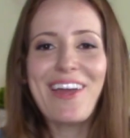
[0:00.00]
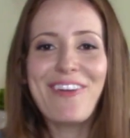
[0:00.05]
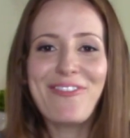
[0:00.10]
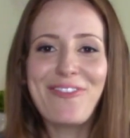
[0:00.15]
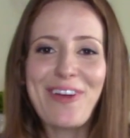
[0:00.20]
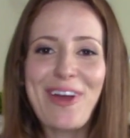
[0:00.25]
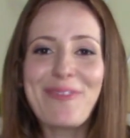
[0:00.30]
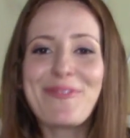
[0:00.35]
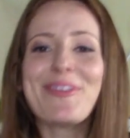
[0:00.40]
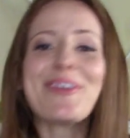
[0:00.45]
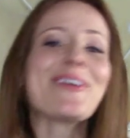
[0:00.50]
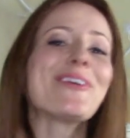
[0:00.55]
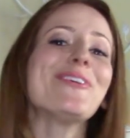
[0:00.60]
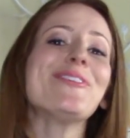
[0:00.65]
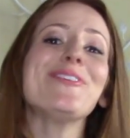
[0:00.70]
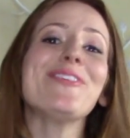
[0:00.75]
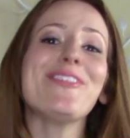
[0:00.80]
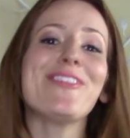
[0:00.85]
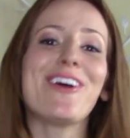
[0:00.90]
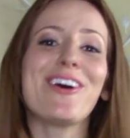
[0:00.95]
If I'm going to go
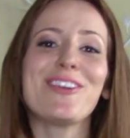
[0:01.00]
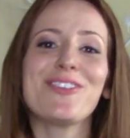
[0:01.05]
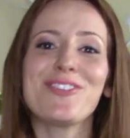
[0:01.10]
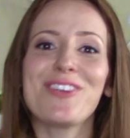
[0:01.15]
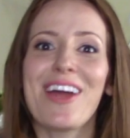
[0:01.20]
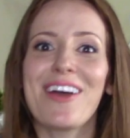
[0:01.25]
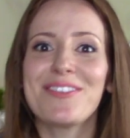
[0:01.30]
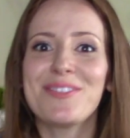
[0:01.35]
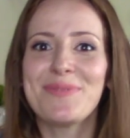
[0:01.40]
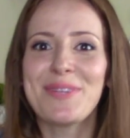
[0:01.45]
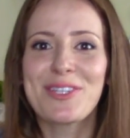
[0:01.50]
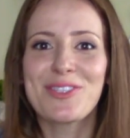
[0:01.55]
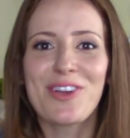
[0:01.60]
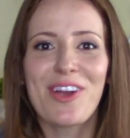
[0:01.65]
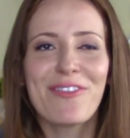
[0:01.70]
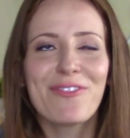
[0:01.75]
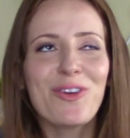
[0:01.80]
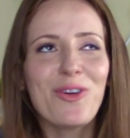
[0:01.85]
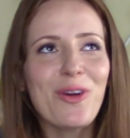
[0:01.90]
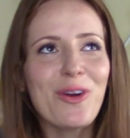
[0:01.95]
do the laundry, I have to make sure
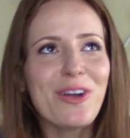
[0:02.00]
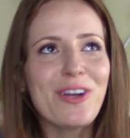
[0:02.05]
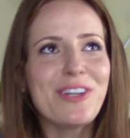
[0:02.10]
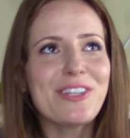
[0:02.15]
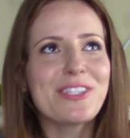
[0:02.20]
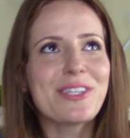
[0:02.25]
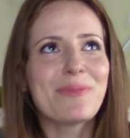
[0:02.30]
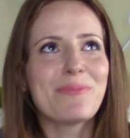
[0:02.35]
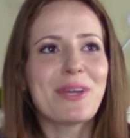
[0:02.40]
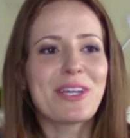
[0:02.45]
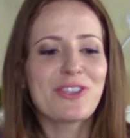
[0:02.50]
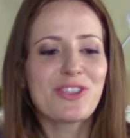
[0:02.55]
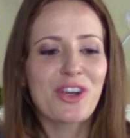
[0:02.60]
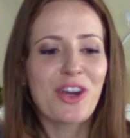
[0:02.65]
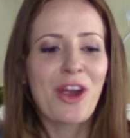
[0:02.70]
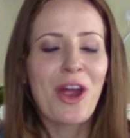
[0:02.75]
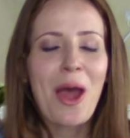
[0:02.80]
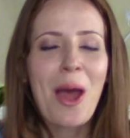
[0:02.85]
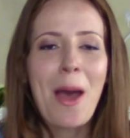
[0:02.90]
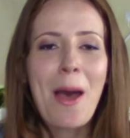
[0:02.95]
I have quarters and make
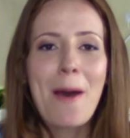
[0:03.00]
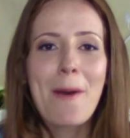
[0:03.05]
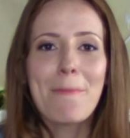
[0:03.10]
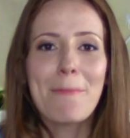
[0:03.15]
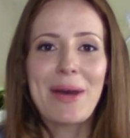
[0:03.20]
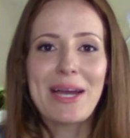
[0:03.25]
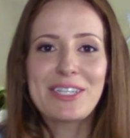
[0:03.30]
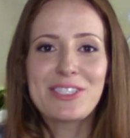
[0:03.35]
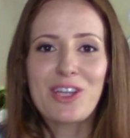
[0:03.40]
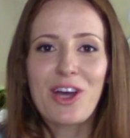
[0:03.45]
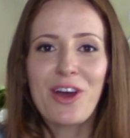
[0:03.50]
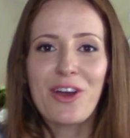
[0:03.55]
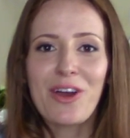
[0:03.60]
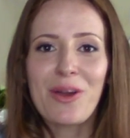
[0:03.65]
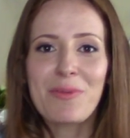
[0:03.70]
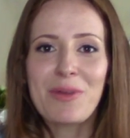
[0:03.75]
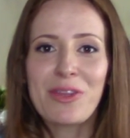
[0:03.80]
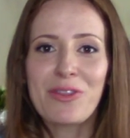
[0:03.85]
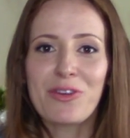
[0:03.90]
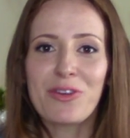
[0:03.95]
sure my daughter,
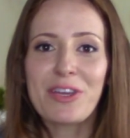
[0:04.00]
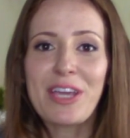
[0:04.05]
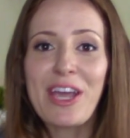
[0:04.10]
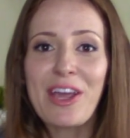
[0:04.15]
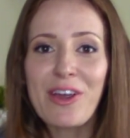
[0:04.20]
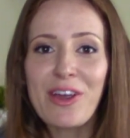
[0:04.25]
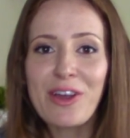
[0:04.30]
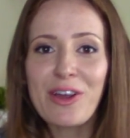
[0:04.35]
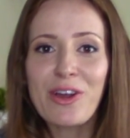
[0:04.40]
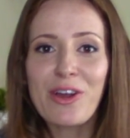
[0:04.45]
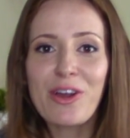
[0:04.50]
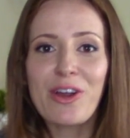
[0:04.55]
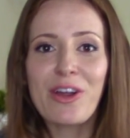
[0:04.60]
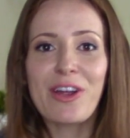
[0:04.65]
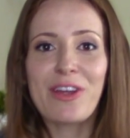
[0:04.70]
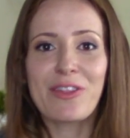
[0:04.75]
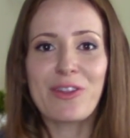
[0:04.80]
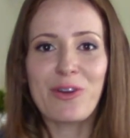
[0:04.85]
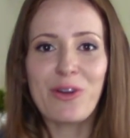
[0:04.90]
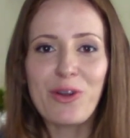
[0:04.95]
I'm either carrying her
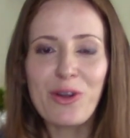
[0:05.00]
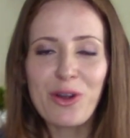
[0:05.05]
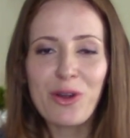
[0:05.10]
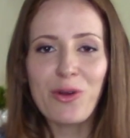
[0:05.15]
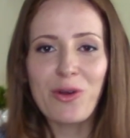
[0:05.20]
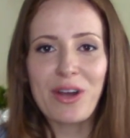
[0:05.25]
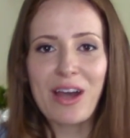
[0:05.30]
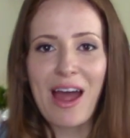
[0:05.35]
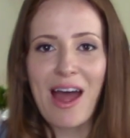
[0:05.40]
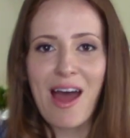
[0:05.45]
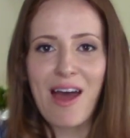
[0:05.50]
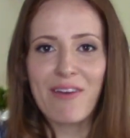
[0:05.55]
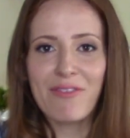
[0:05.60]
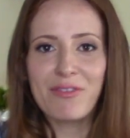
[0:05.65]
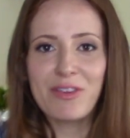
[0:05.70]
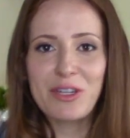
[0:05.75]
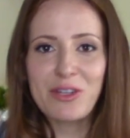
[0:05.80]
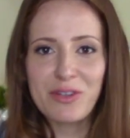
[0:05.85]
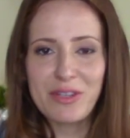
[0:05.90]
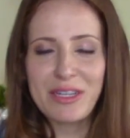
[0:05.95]
in the ergo and
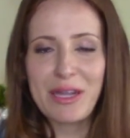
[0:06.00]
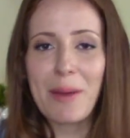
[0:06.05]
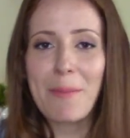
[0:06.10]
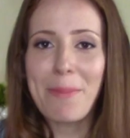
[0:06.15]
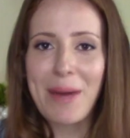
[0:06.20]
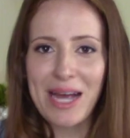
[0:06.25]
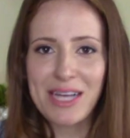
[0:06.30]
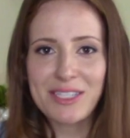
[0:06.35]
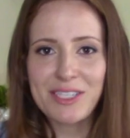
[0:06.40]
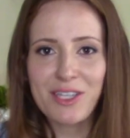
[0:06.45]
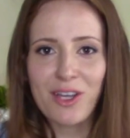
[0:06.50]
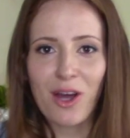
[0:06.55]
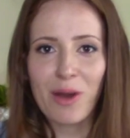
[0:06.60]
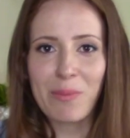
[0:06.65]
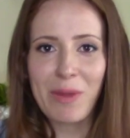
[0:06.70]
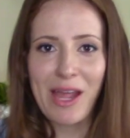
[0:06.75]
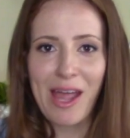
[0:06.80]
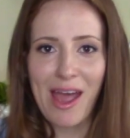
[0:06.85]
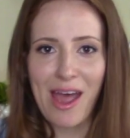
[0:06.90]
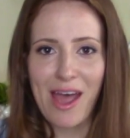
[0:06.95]
have literally a basket on
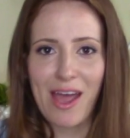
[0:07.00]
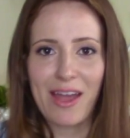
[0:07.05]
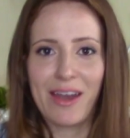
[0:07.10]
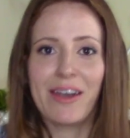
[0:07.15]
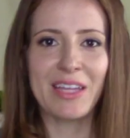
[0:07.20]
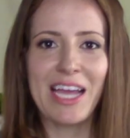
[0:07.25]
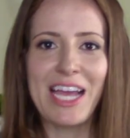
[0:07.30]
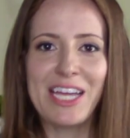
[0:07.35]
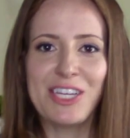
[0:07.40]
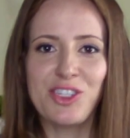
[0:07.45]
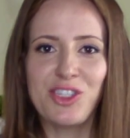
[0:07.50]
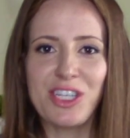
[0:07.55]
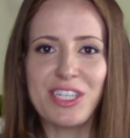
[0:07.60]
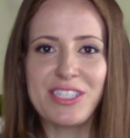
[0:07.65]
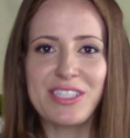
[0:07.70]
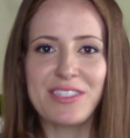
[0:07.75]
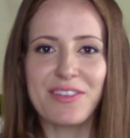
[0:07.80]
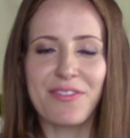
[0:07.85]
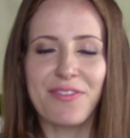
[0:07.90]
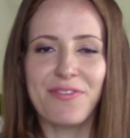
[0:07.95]
my head. It's
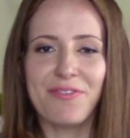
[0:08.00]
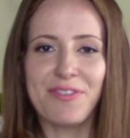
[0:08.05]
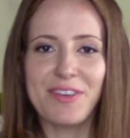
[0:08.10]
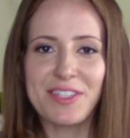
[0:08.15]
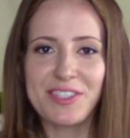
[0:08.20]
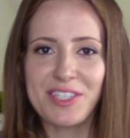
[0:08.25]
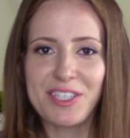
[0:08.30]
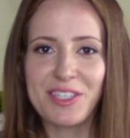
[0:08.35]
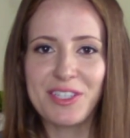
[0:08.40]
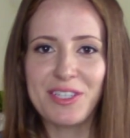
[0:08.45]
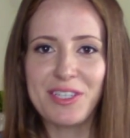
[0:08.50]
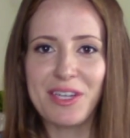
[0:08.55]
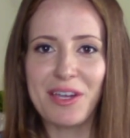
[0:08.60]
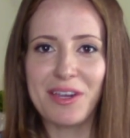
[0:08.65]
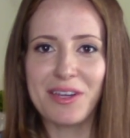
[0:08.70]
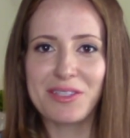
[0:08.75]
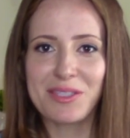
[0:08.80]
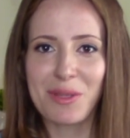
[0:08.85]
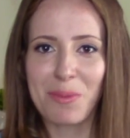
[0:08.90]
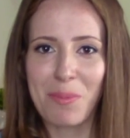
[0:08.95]
just
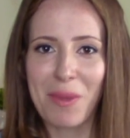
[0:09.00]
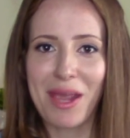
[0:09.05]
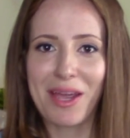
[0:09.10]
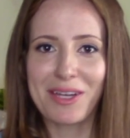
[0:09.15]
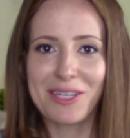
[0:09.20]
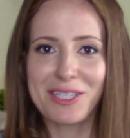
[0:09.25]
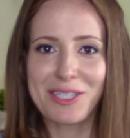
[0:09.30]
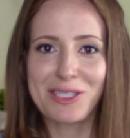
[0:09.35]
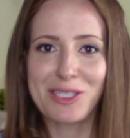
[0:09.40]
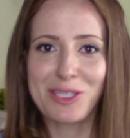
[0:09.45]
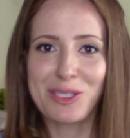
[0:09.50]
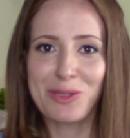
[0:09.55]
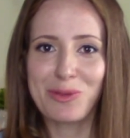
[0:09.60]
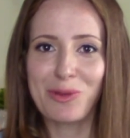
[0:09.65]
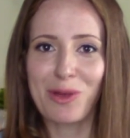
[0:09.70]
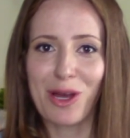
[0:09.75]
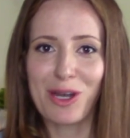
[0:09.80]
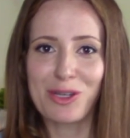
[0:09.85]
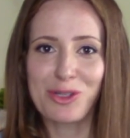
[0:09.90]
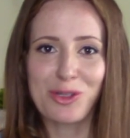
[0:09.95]
physically demanding to
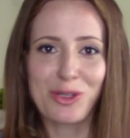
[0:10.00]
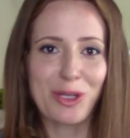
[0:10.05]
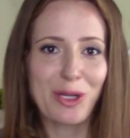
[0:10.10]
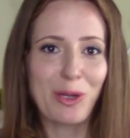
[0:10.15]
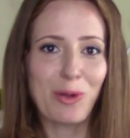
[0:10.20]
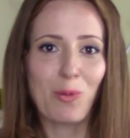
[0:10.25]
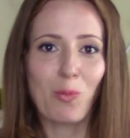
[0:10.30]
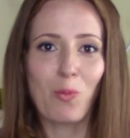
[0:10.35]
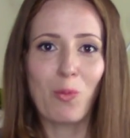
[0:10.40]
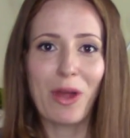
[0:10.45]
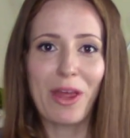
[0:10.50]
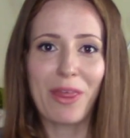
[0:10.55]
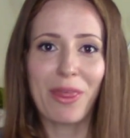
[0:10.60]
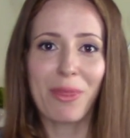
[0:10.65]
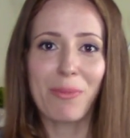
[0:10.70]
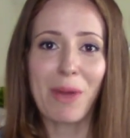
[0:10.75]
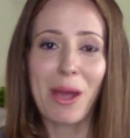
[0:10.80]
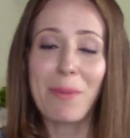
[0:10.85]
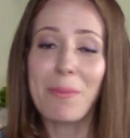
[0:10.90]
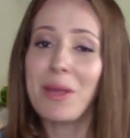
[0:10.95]
do laundry
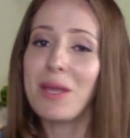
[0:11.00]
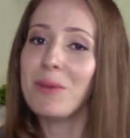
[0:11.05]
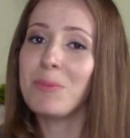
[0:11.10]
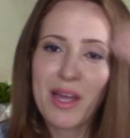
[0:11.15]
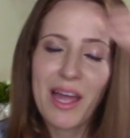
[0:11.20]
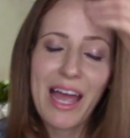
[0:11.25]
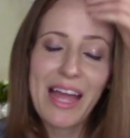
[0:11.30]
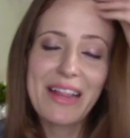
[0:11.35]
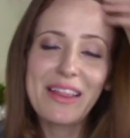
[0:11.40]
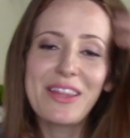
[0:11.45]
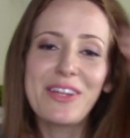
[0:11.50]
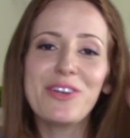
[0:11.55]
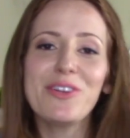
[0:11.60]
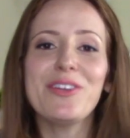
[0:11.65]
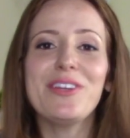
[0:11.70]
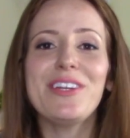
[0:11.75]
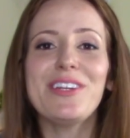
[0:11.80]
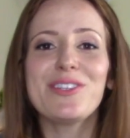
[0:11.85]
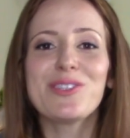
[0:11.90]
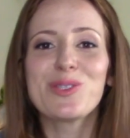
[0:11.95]
with my baby. I
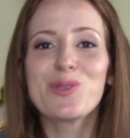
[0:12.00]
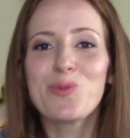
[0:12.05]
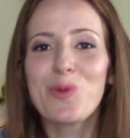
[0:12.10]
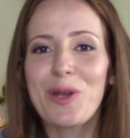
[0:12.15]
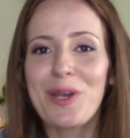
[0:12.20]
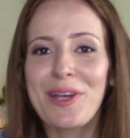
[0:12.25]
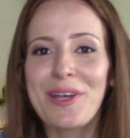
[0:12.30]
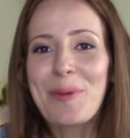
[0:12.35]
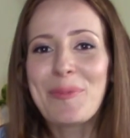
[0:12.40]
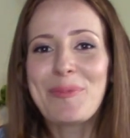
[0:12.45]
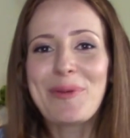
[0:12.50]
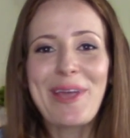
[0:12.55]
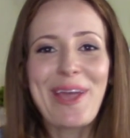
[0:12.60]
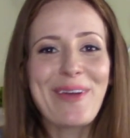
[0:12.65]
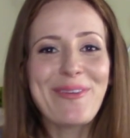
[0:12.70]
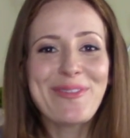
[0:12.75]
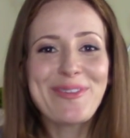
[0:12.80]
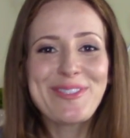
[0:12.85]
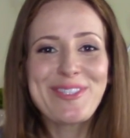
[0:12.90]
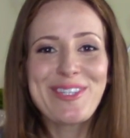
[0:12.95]
literally just wouldn't be
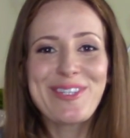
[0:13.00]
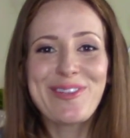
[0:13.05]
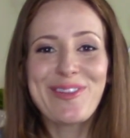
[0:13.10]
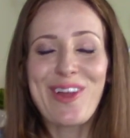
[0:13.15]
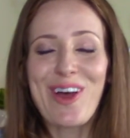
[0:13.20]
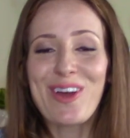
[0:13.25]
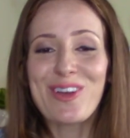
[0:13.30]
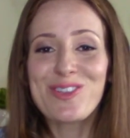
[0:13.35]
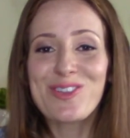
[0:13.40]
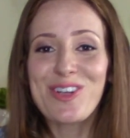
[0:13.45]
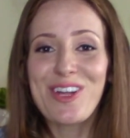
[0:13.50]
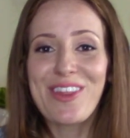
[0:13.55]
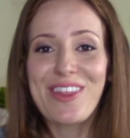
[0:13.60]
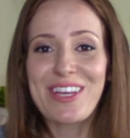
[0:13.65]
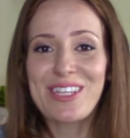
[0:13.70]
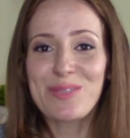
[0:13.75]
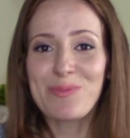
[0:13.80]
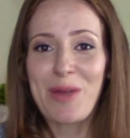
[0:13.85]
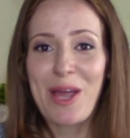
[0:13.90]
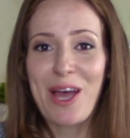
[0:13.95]
able to do laundry
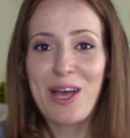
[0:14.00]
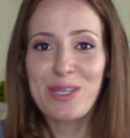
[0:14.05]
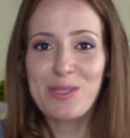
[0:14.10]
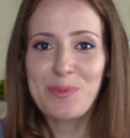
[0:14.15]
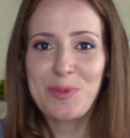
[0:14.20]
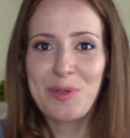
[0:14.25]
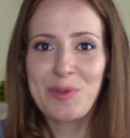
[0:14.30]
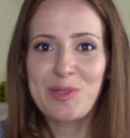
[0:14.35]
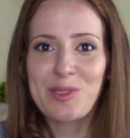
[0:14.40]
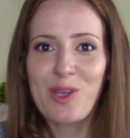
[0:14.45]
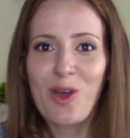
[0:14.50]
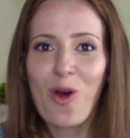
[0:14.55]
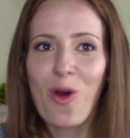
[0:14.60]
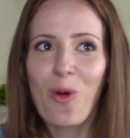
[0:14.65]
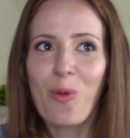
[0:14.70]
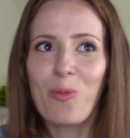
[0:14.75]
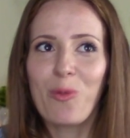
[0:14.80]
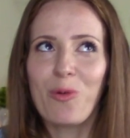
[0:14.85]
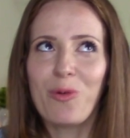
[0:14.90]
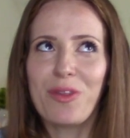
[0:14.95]
unless my husband was
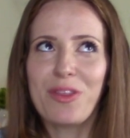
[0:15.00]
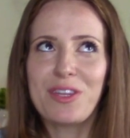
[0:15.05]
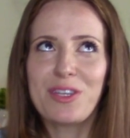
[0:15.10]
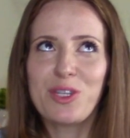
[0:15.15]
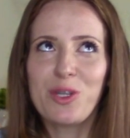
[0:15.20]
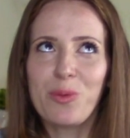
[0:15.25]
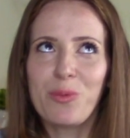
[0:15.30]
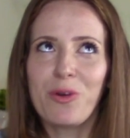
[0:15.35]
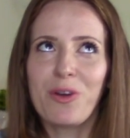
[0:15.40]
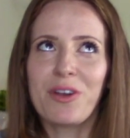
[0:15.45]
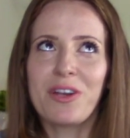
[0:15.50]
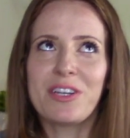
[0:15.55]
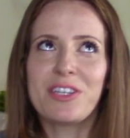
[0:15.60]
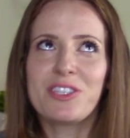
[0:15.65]
home with a newborn and a